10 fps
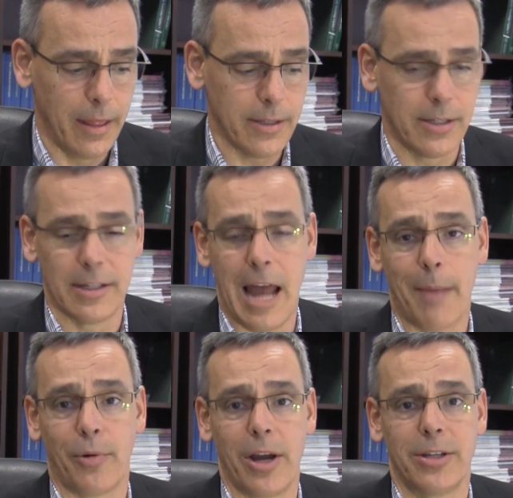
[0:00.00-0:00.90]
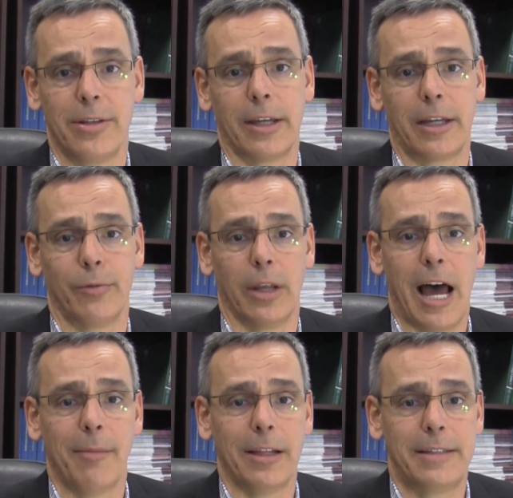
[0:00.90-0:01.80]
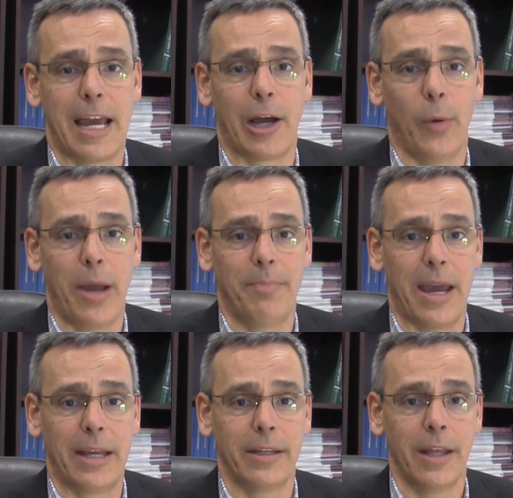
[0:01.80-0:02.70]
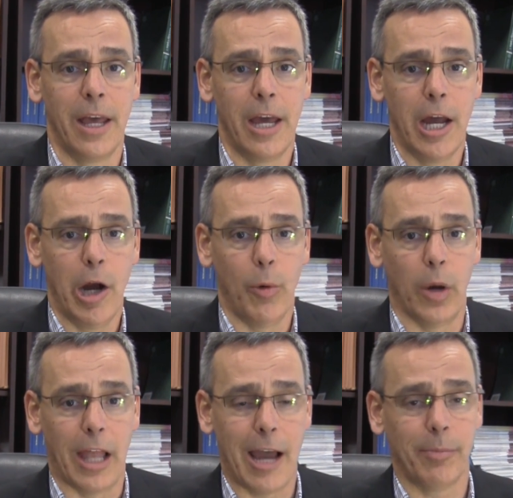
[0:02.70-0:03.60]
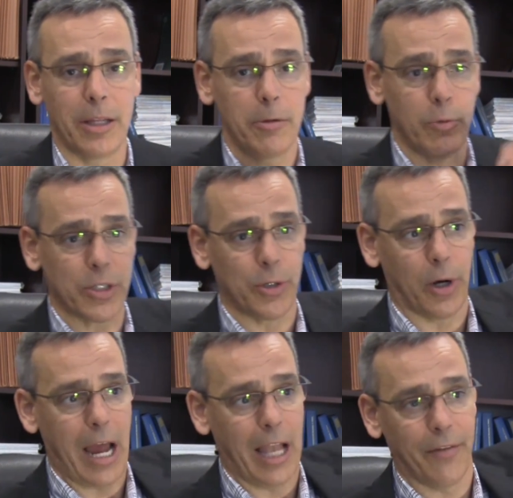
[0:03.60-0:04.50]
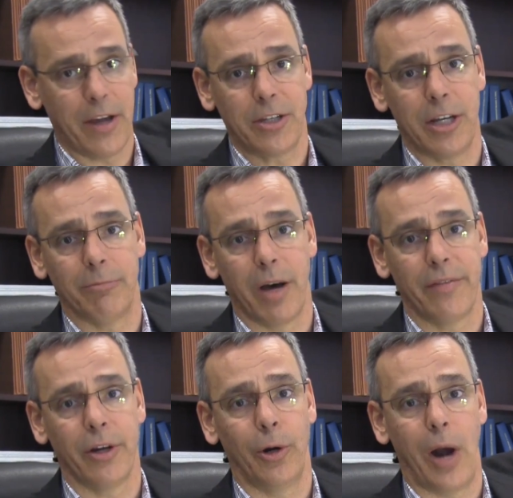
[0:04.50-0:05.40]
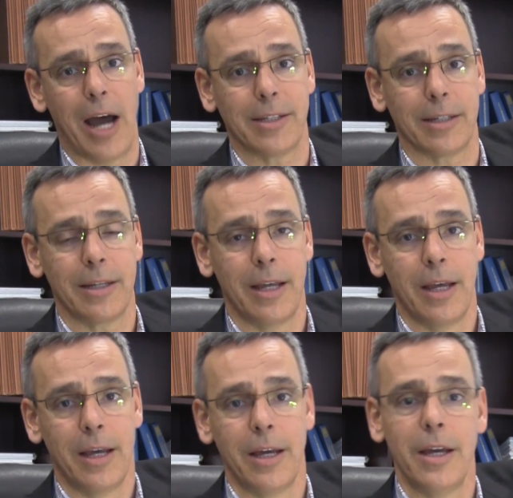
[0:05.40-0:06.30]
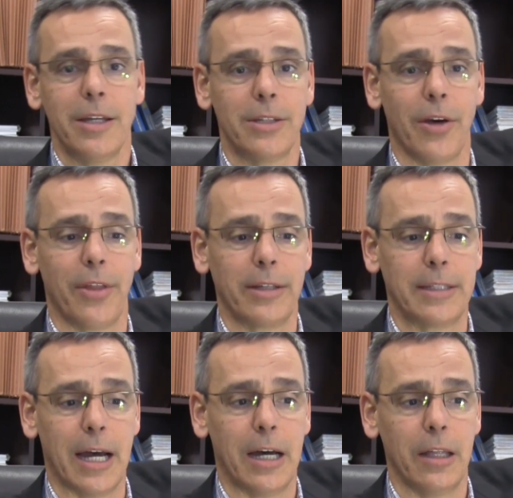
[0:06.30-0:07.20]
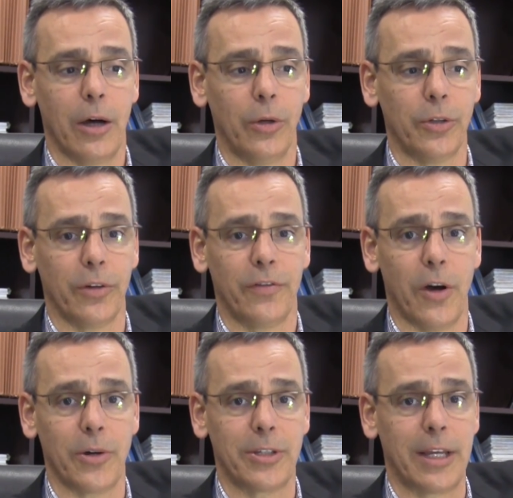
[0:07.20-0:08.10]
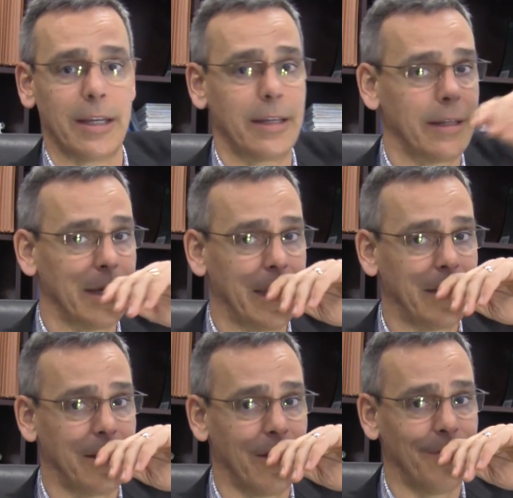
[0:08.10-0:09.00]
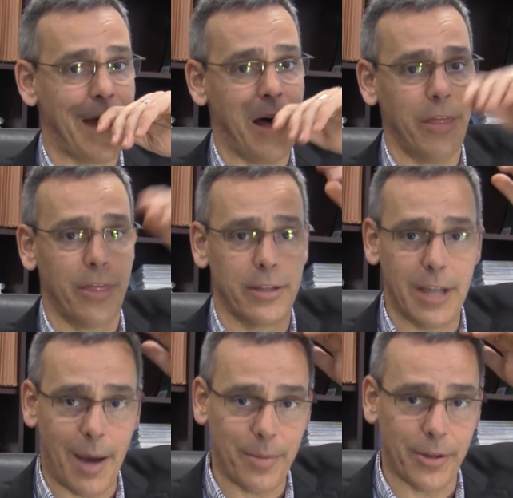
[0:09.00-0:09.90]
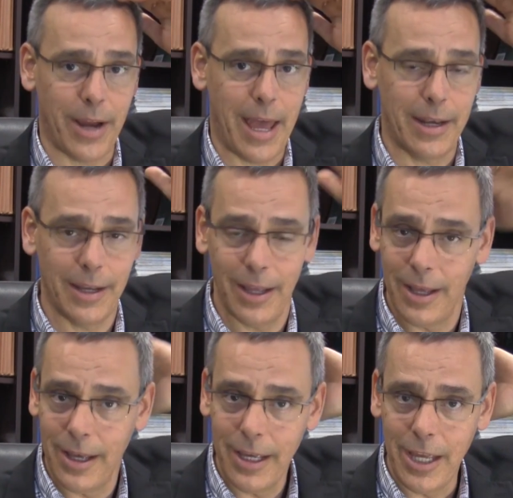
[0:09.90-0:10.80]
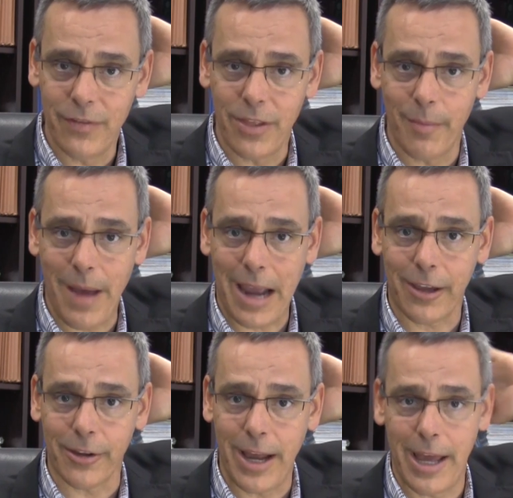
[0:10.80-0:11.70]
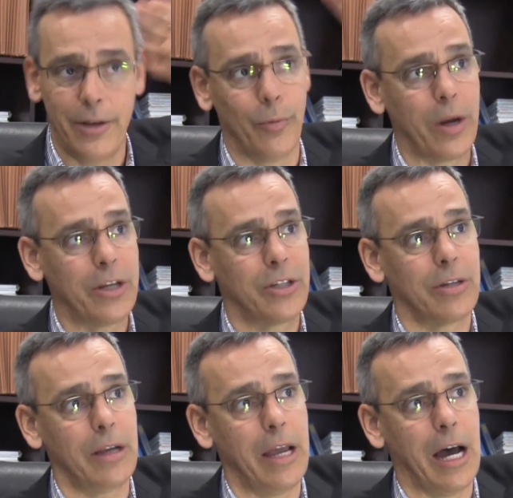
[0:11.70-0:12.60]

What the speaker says: This is an operation that can reliably take away pain, reliably restore elevation above the horizon so that older folks can get to their mouth, the top of their head, even the back of their head, reach